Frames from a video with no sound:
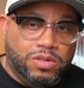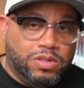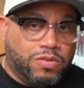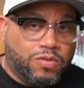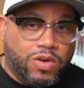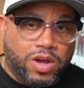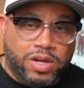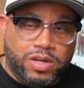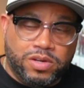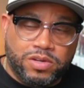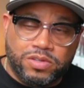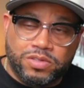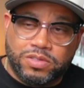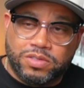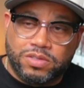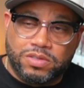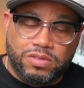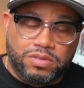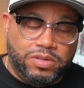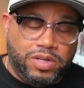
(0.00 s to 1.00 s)
The
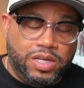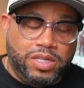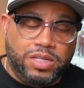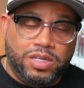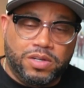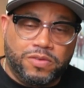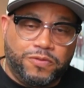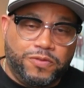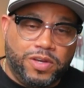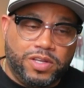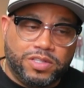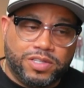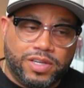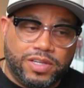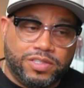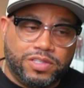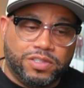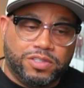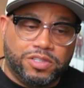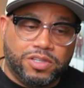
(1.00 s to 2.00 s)
writers they did a
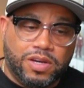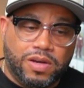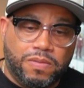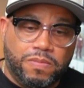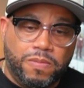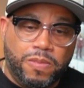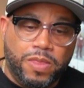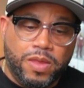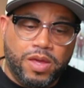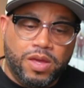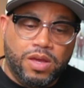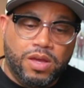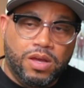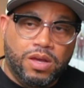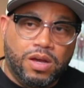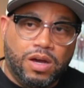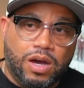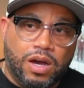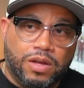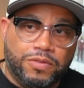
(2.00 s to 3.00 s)
fantastic job.
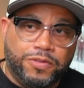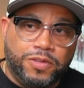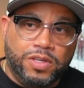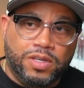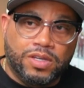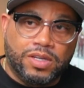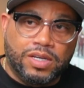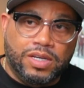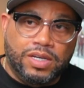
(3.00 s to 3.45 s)
I think